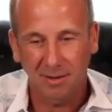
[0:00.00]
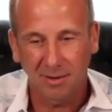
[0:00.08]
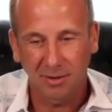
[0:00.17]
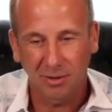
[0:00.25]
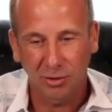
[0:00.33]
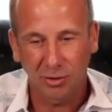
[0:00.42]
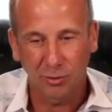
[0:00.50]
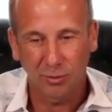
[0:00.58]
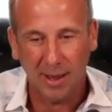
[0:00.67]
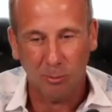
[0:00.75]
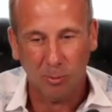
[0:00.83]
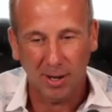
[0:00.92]
you
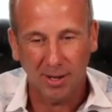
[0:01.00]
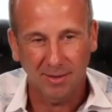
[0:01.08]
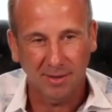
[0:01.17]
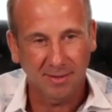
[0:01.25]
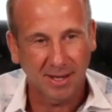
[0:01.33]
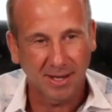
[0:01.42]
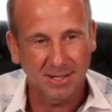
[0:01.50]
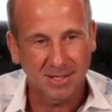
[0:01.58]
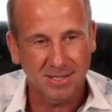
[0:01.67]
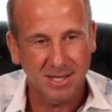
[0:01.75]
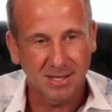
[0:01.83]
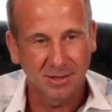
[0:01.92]
that way that they need to
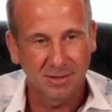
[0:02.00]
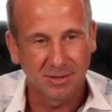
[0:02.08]
see you.